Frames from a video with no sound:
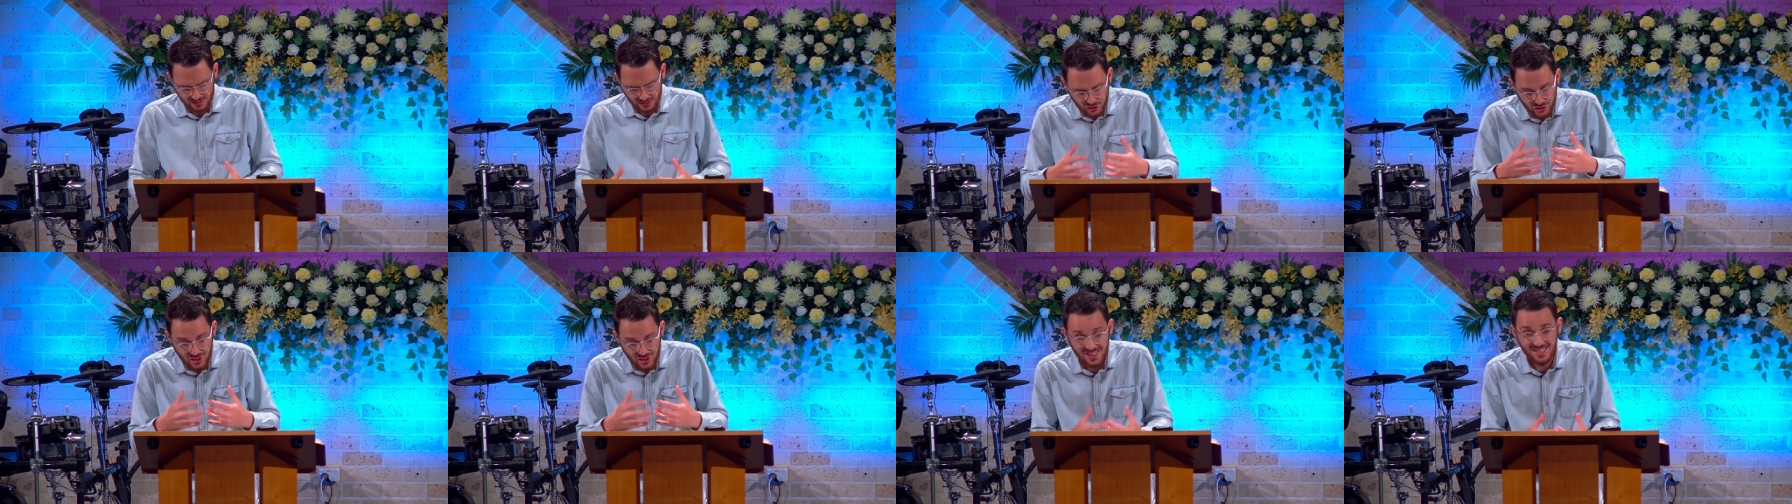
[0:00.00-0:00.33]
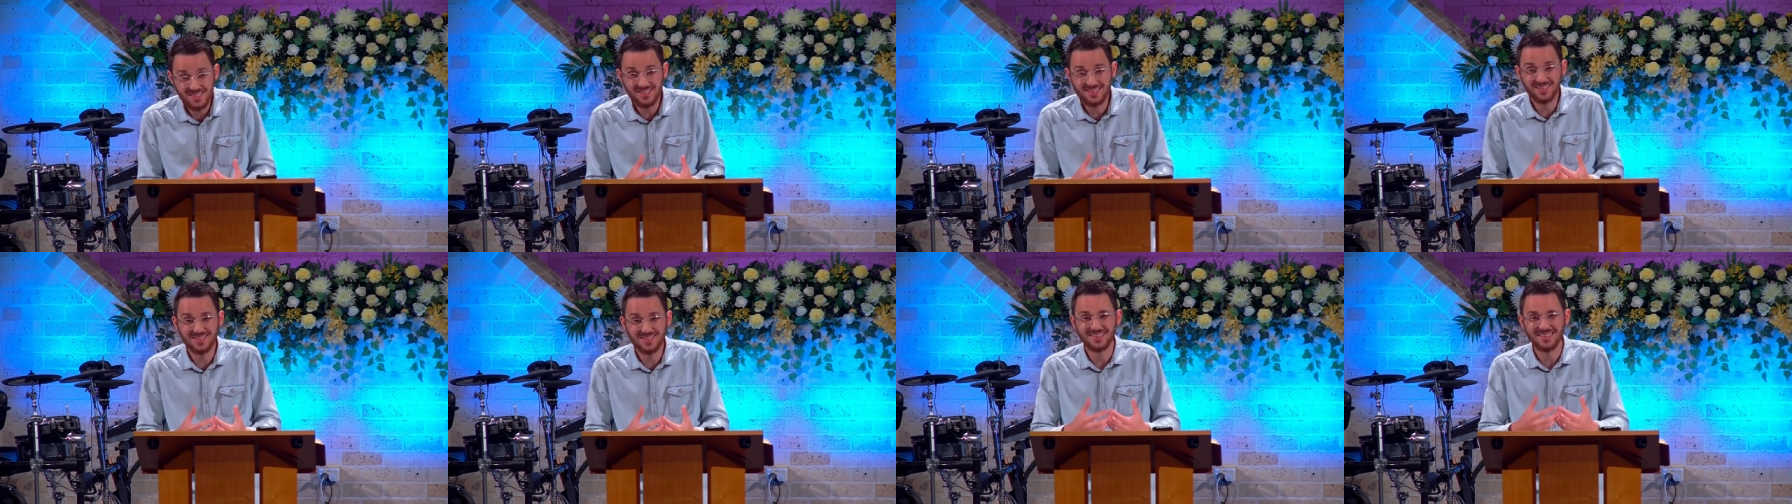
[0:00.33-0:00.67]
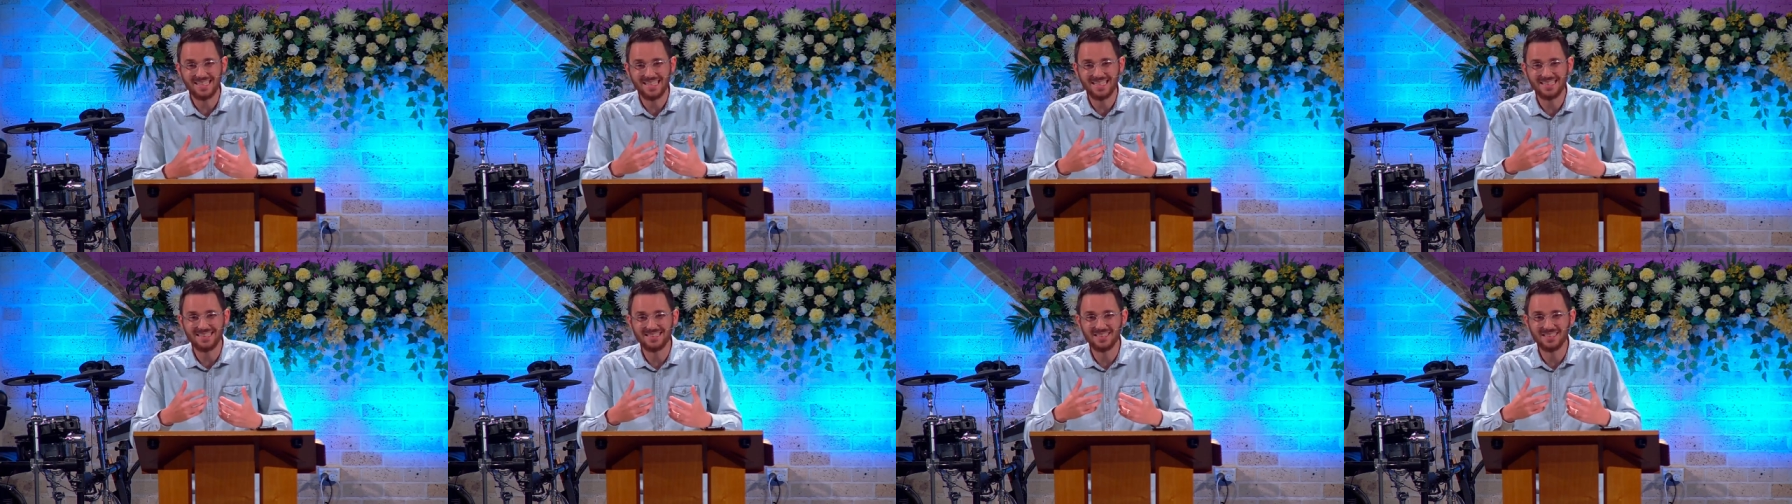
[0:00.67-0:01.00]
Jesus
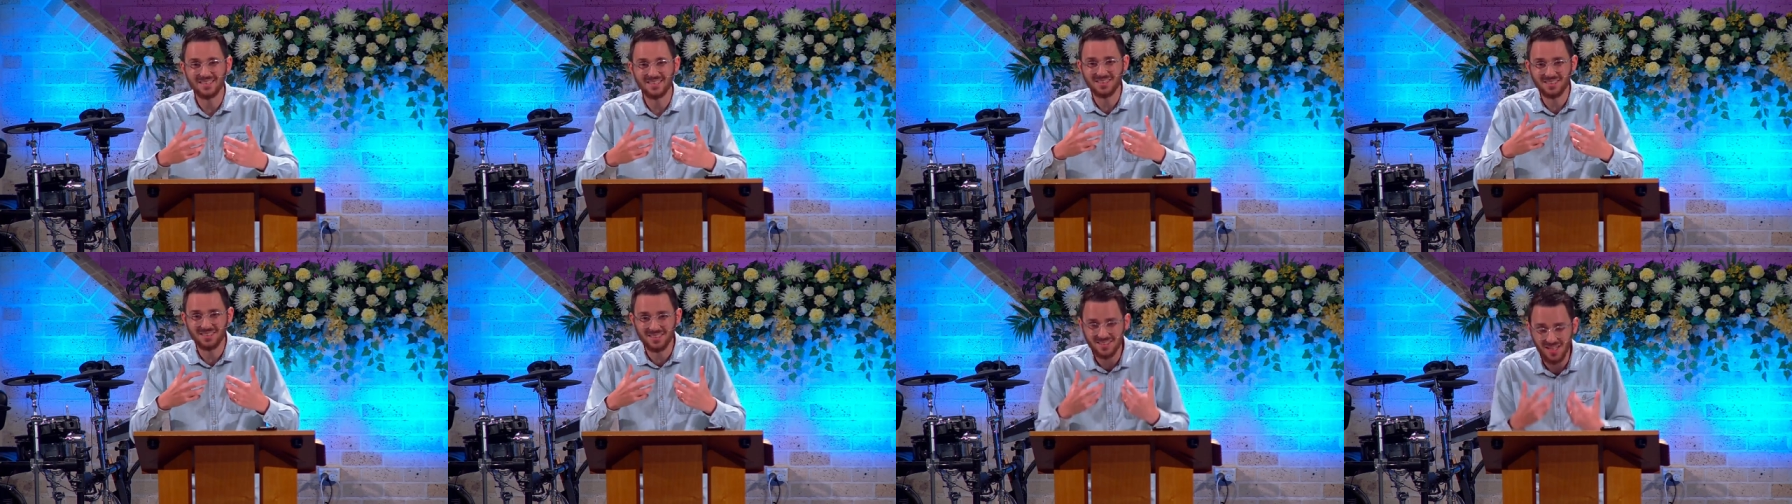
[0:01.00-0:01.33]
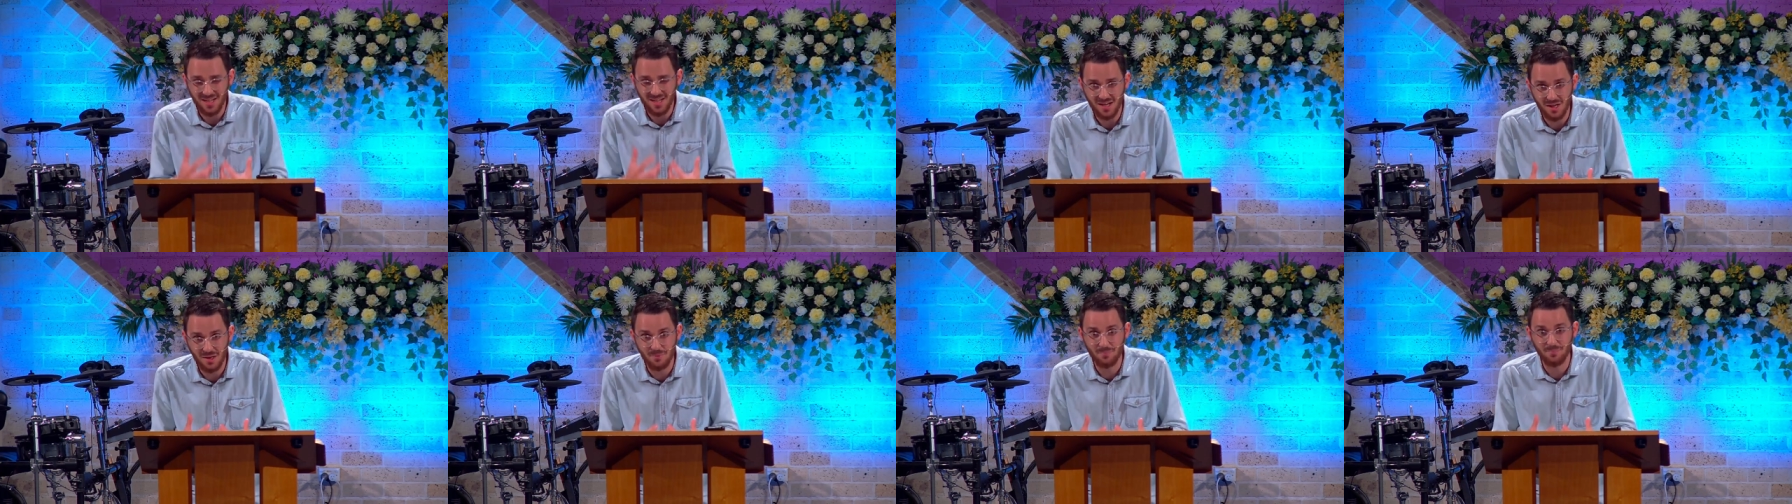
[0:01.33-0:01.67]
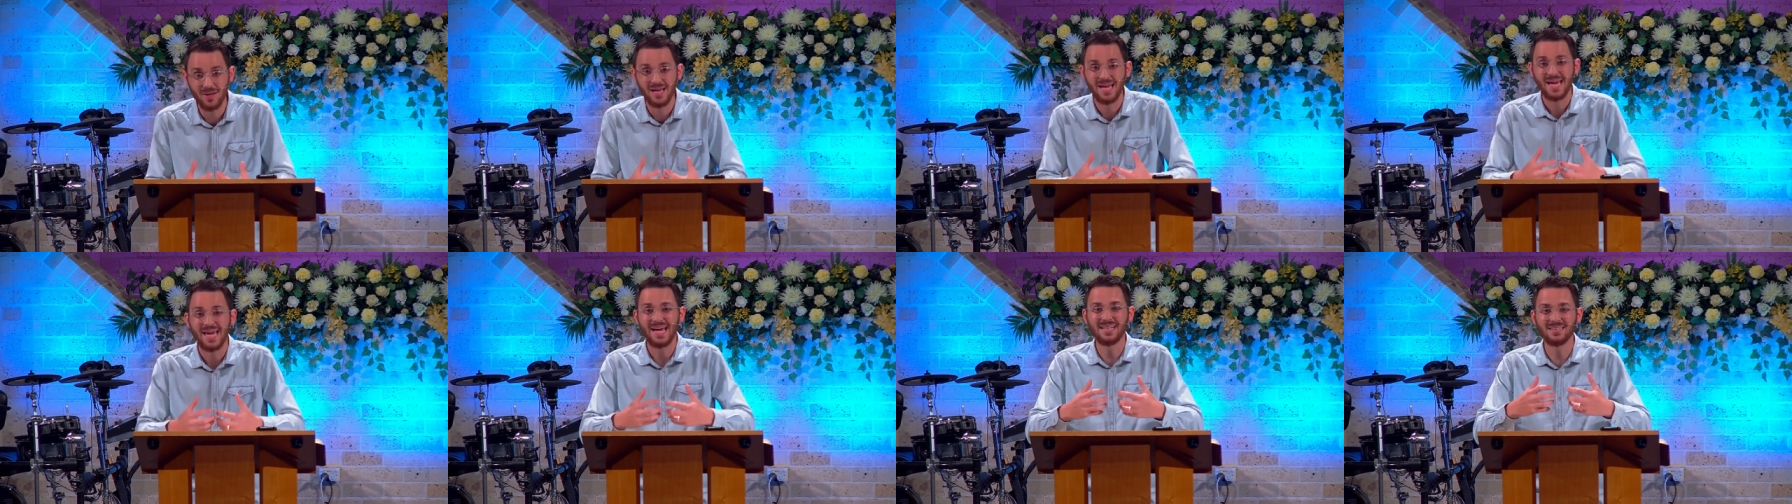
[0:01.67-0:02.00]
is the
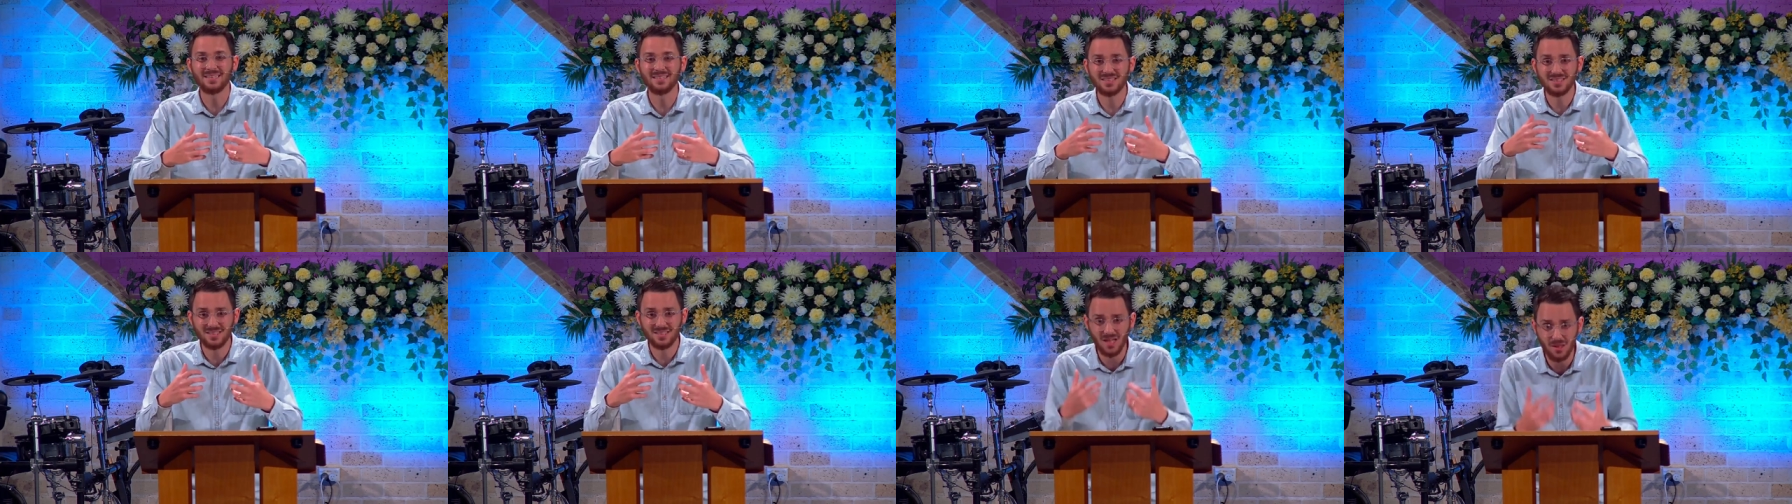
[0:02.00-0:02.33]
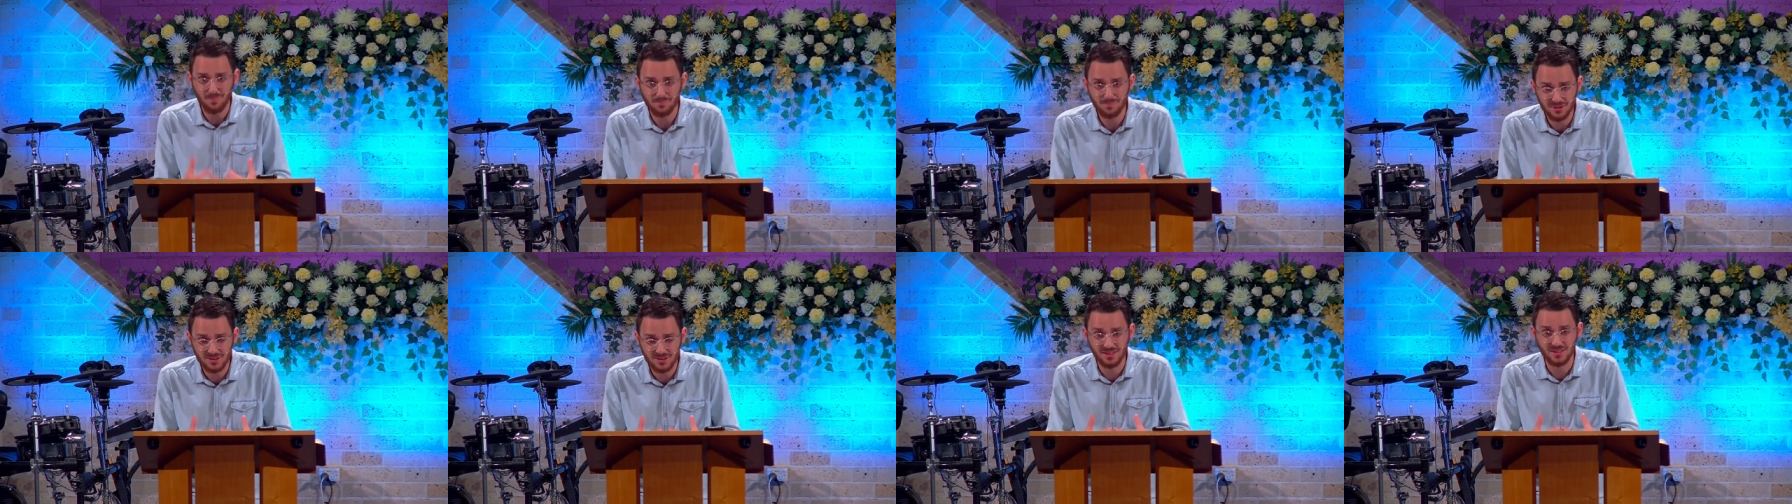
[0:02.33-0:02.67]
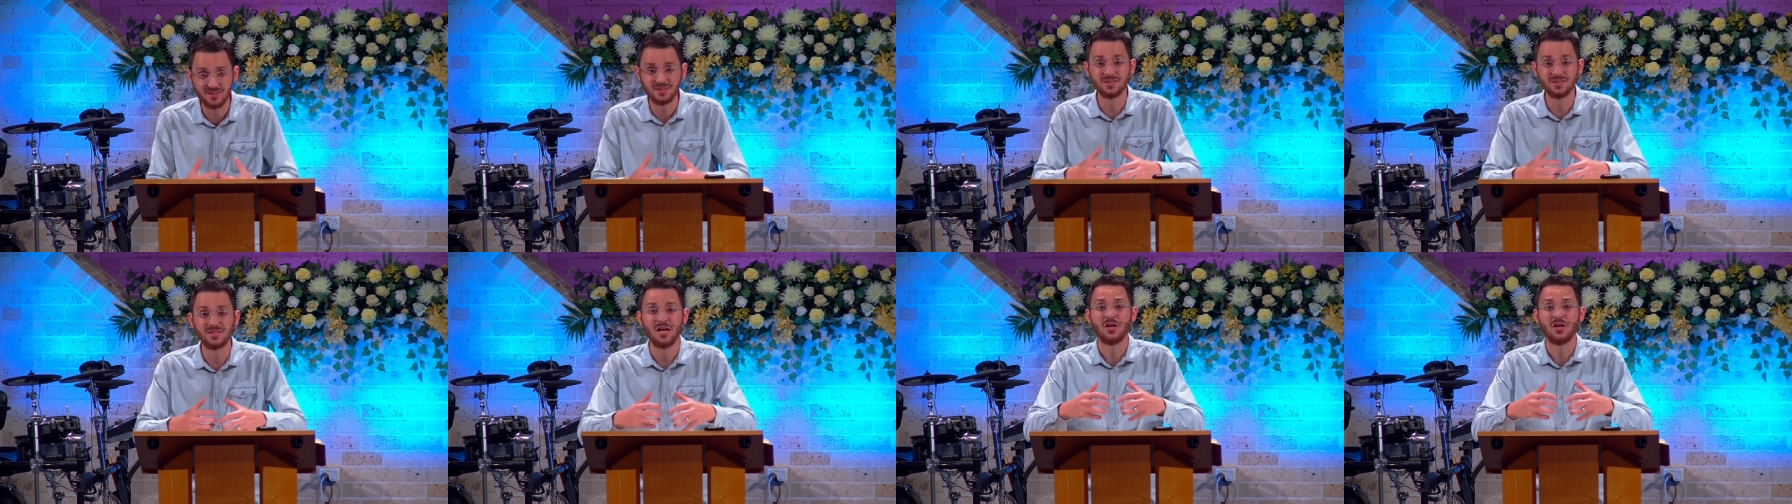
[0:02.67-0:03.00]
sum and
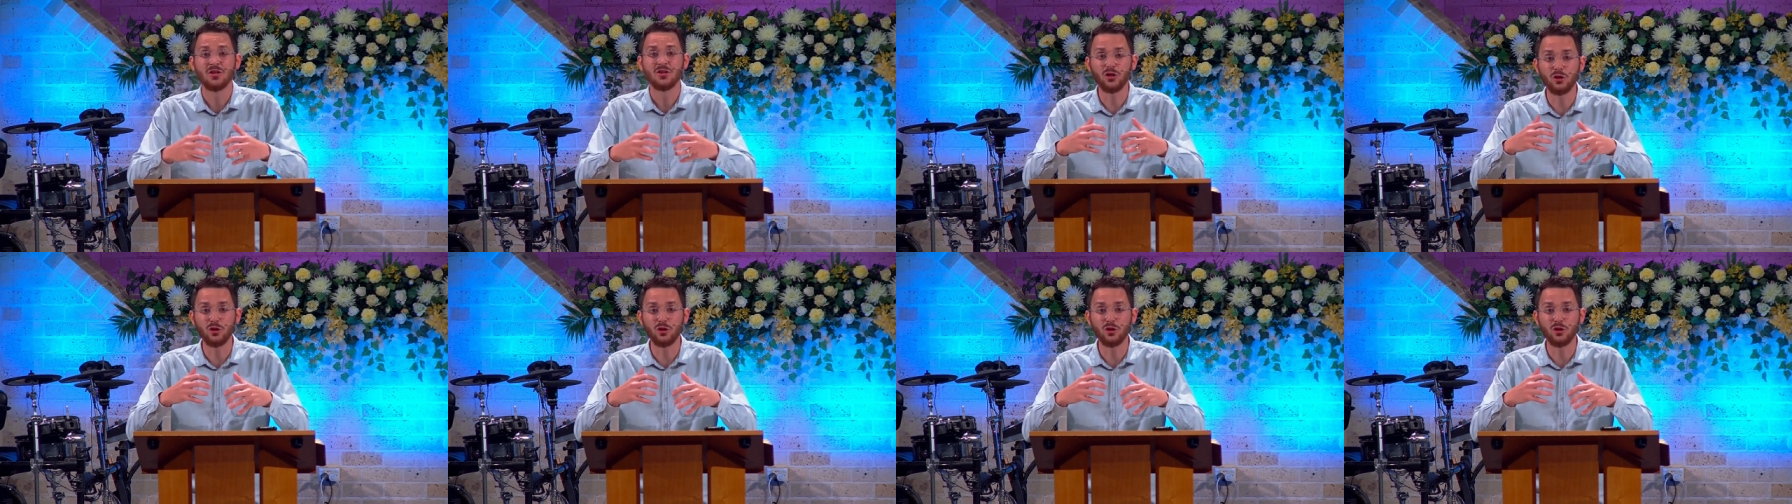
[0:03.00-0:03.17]
substance,